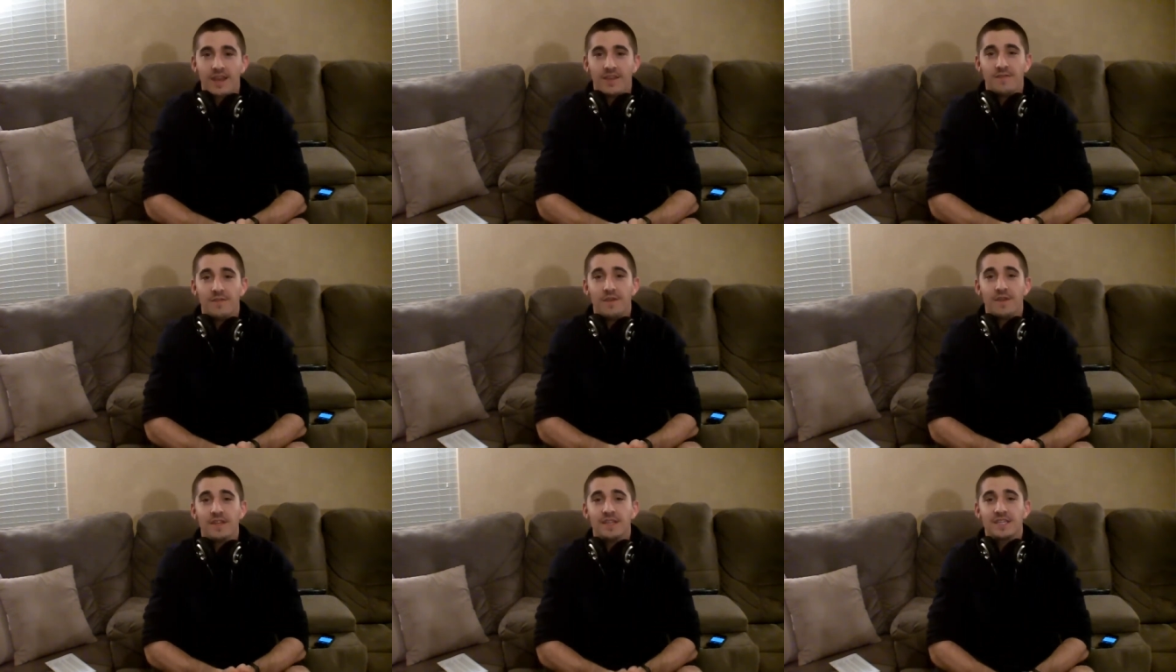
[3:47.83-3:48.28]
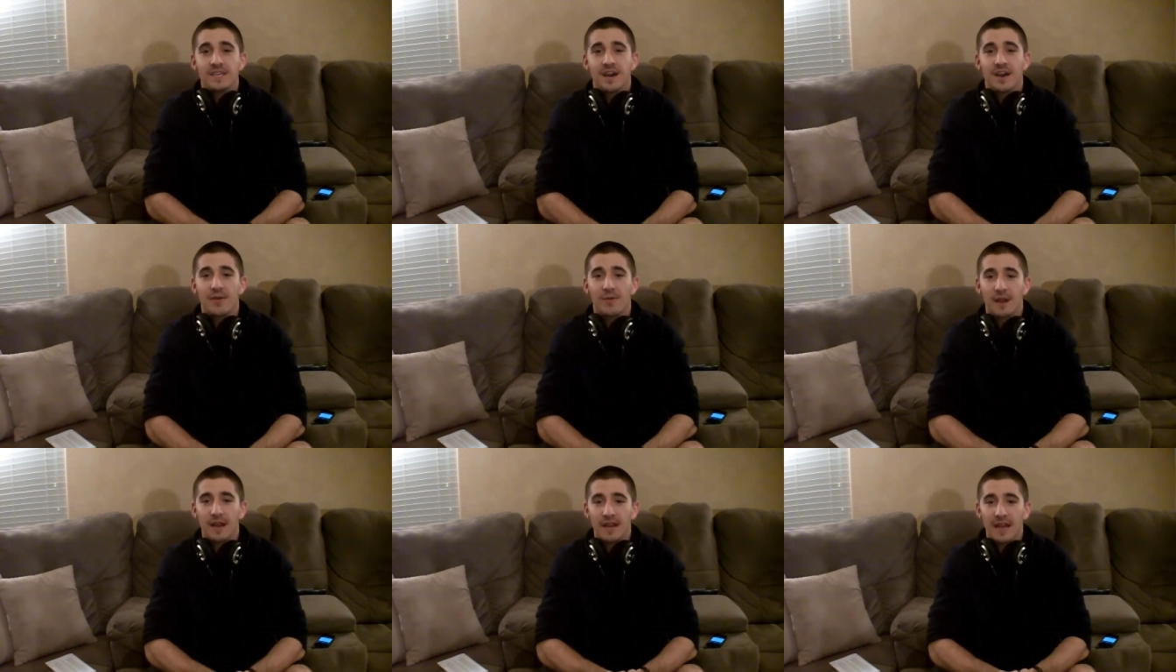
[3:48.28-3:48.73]
if you can
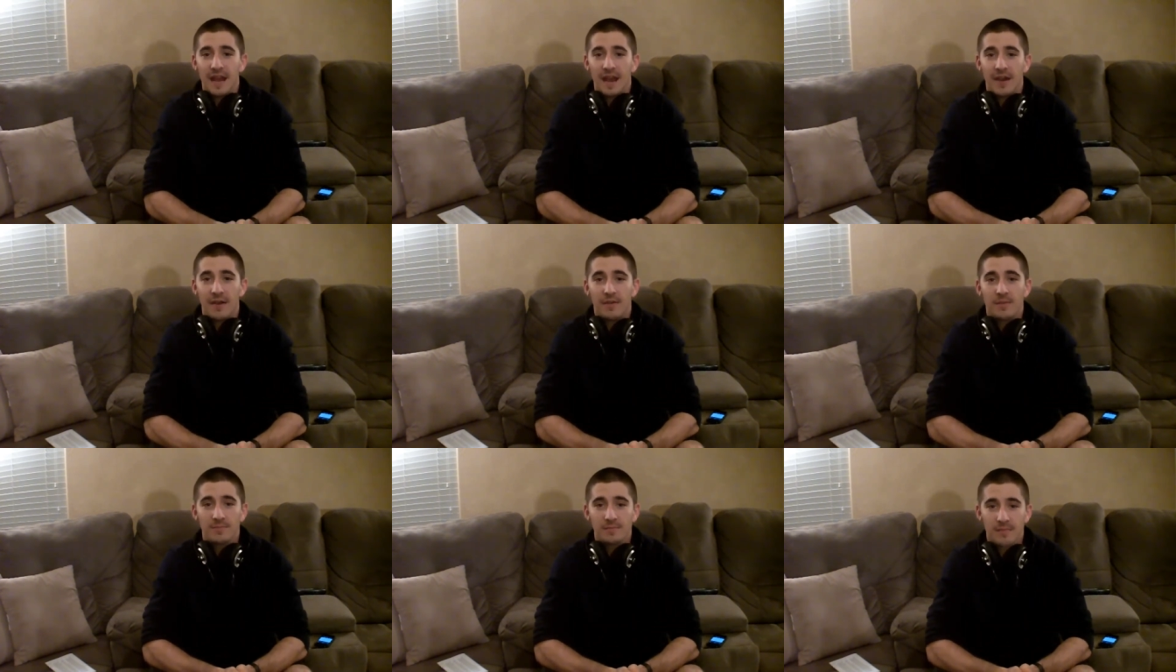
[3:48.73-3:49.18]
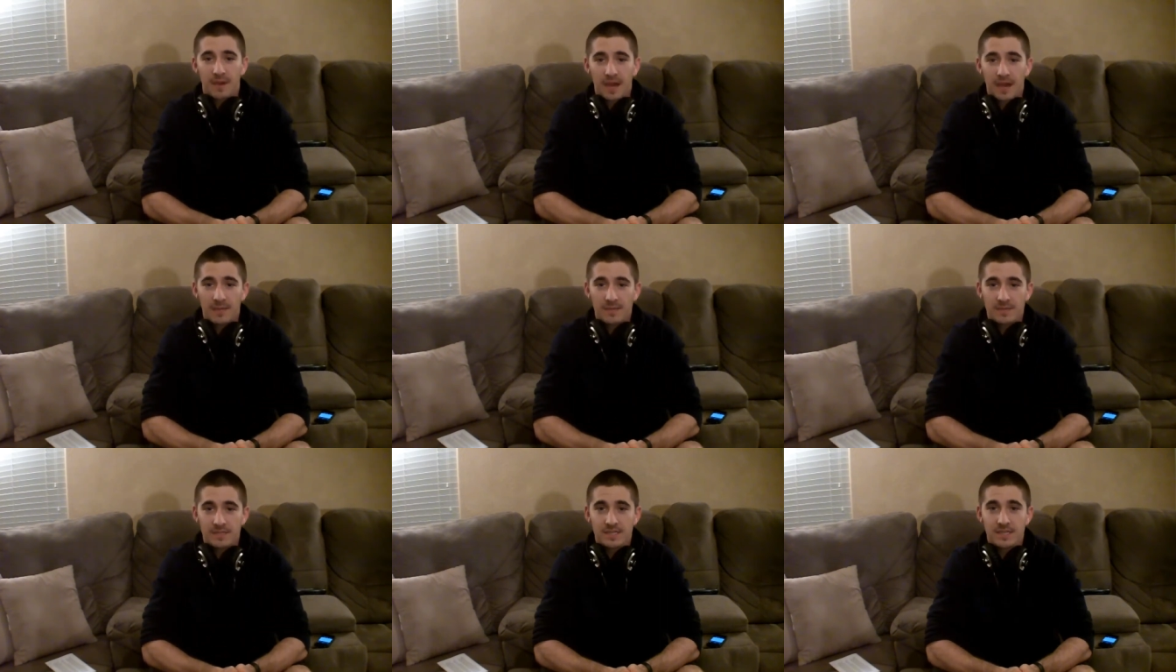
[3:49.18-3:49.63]
tell right now,
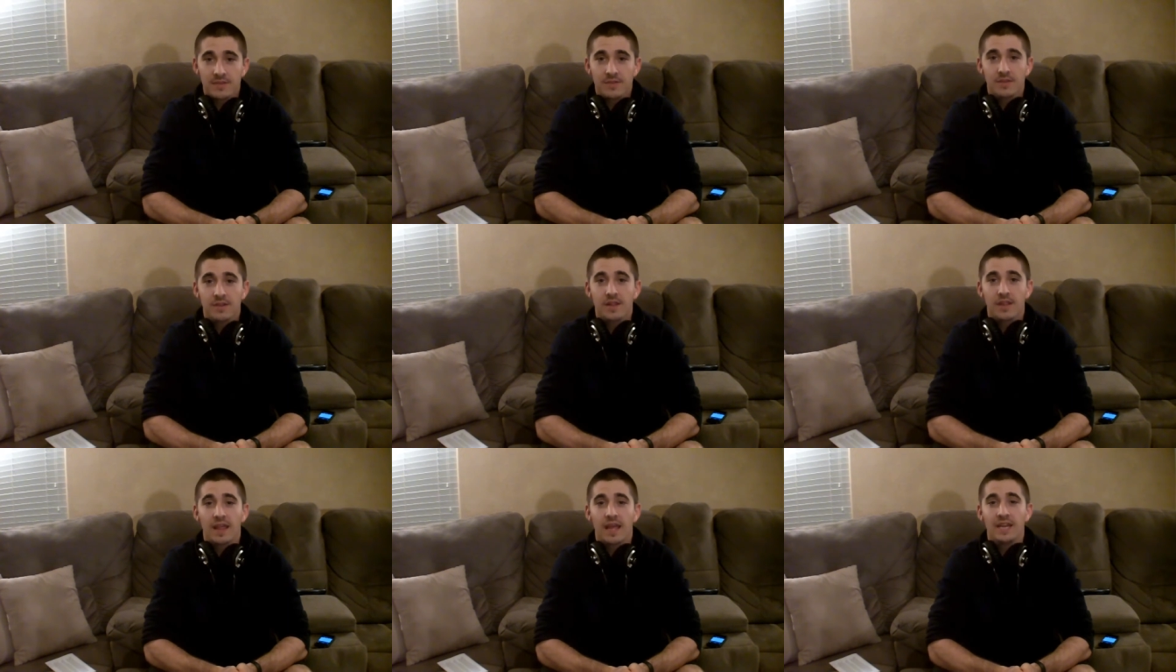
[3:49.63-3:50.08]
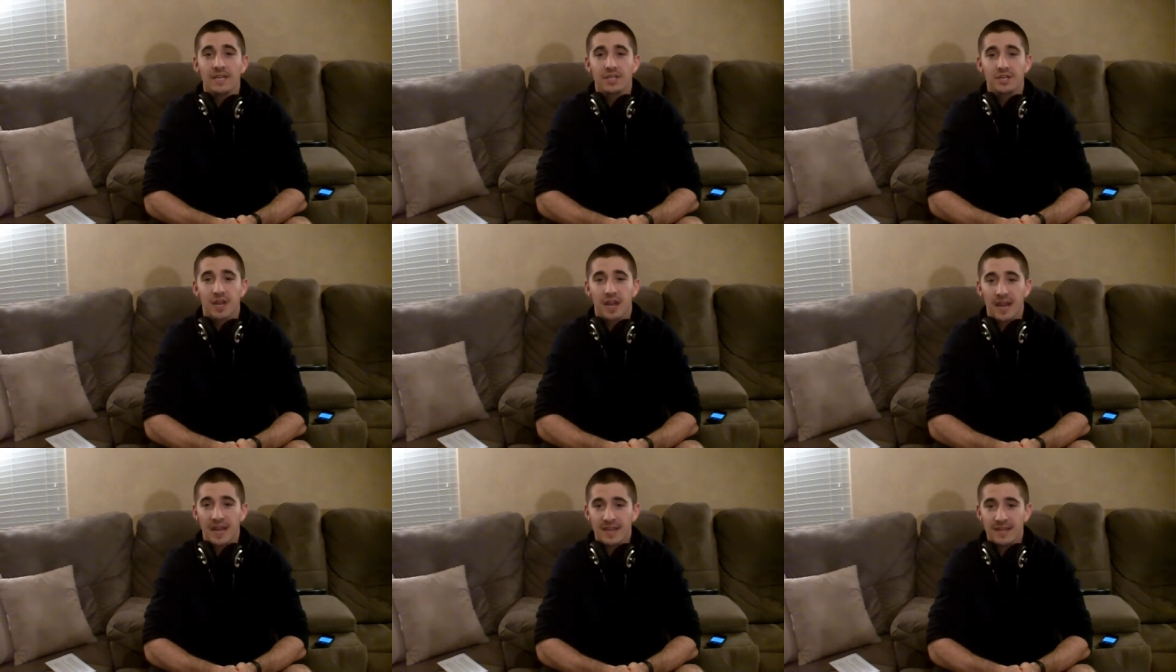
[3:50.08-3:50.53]
I'm still in a light
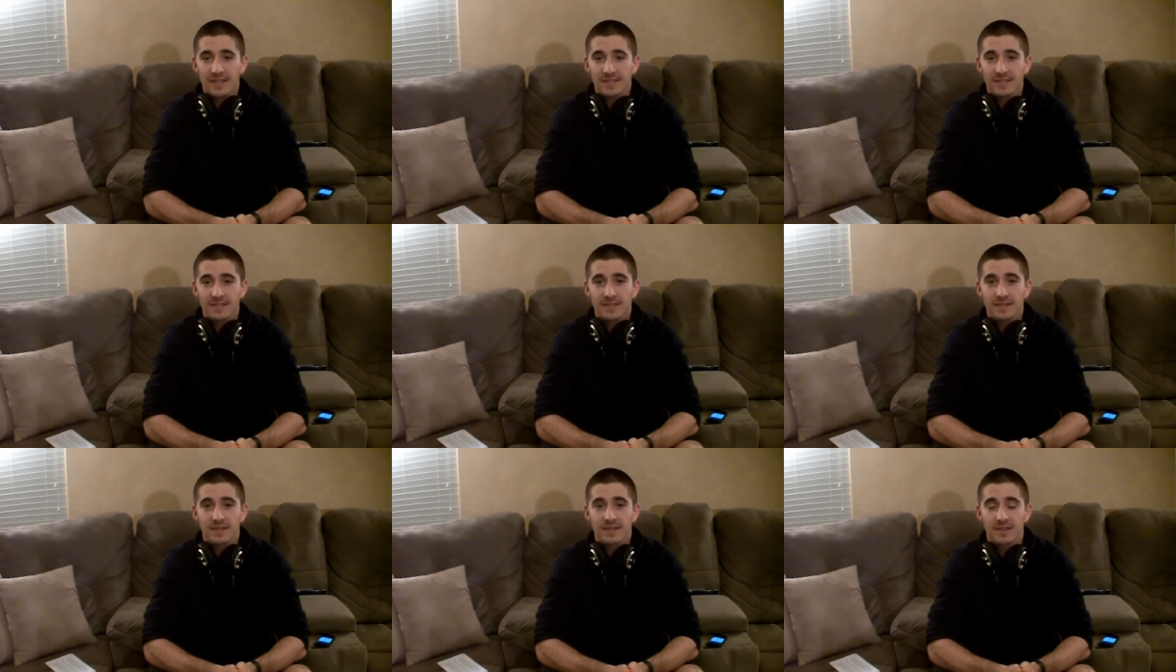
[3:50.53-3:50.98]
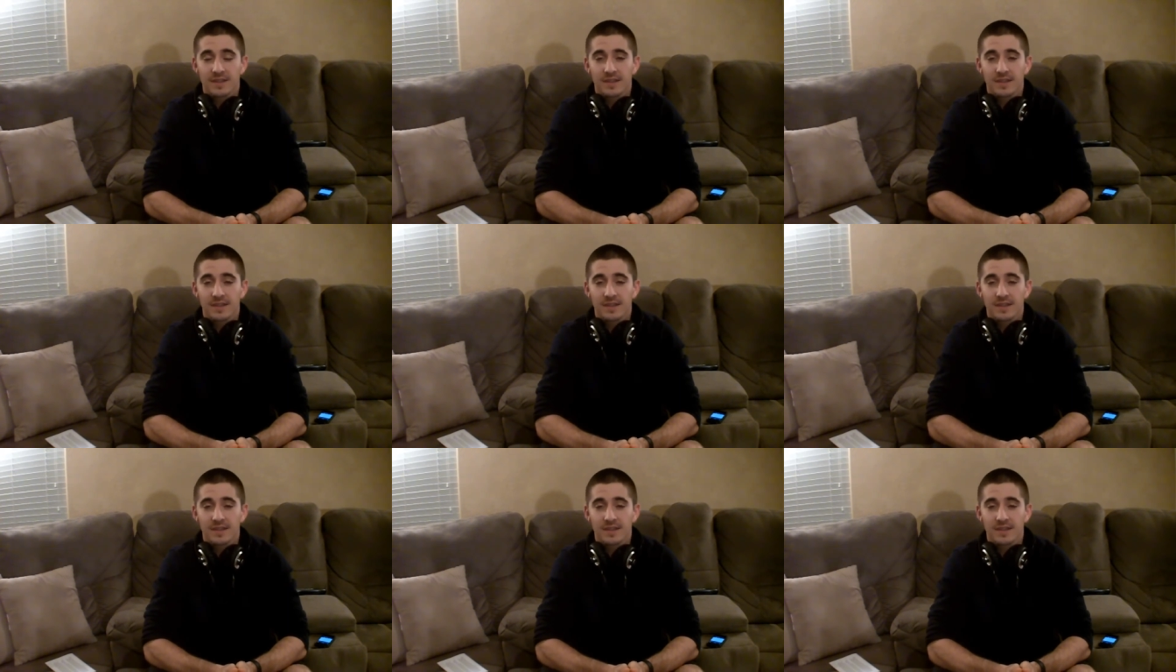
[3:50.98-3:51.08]
trance.